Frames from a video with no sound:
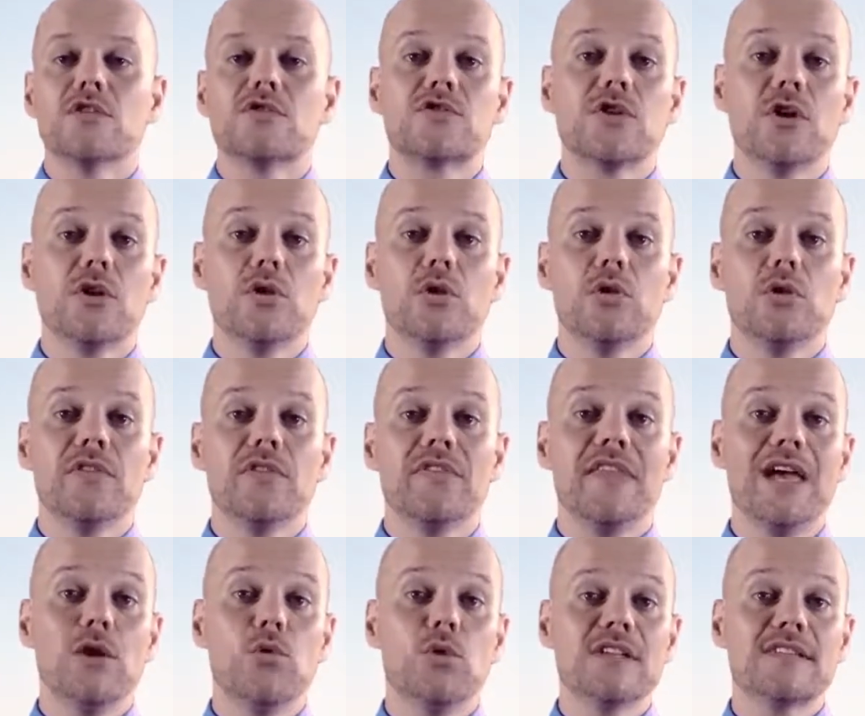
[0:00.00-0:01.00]
So
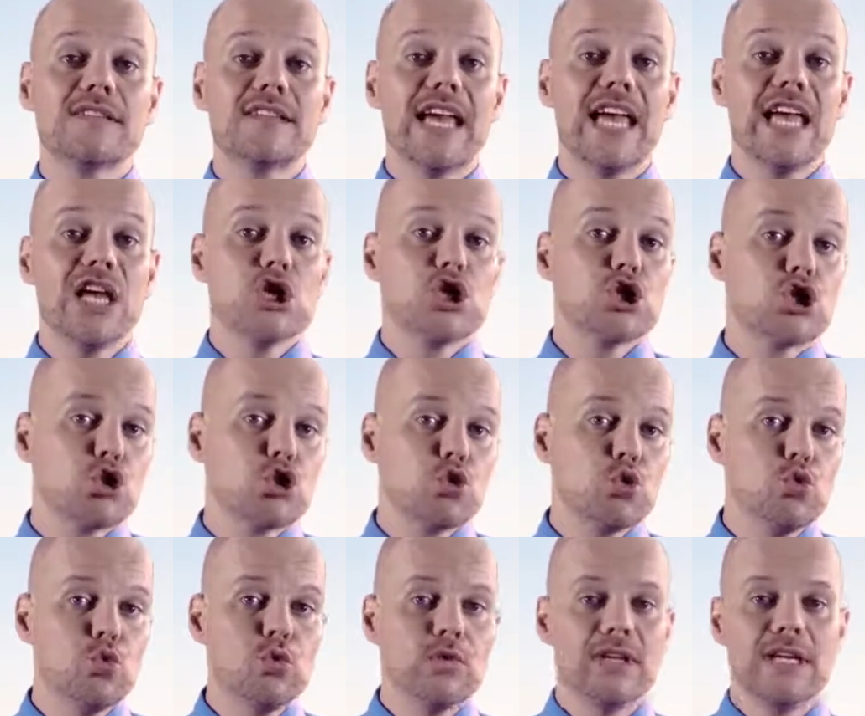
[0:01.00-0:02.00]
they will say
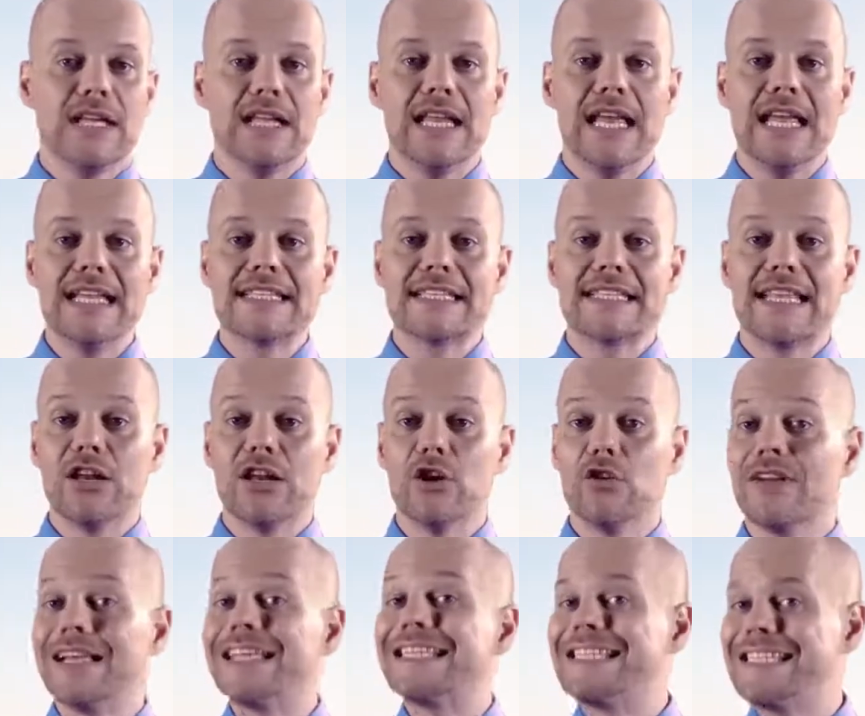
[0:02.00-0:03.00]
ju instead
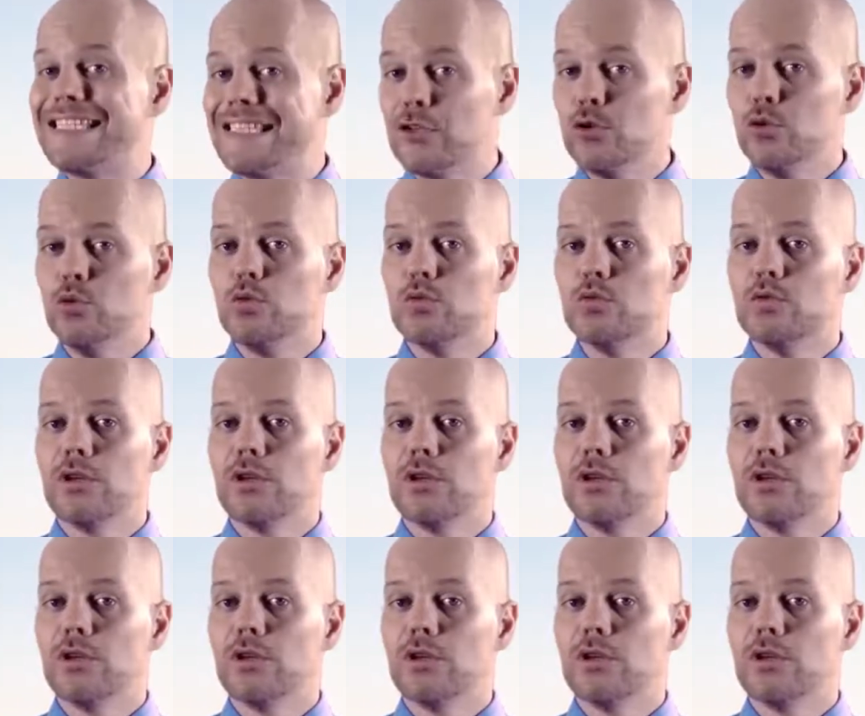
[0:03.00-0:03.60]
of zu,